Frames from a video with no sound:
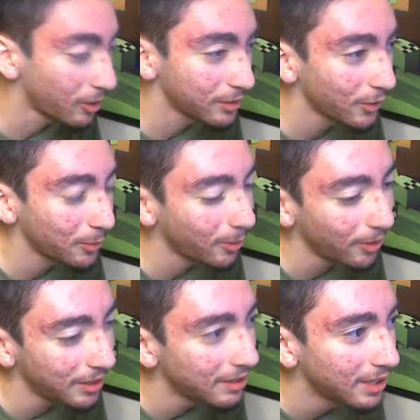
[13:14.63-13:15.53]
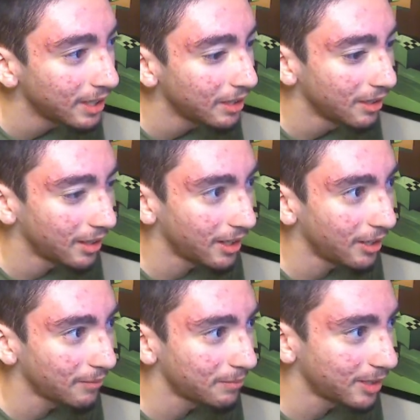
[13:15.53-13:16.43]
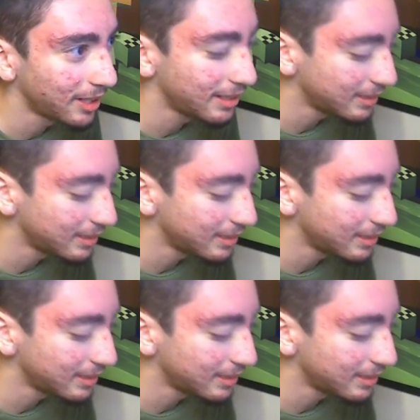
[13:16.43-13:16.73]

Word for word: at this point, uh, but...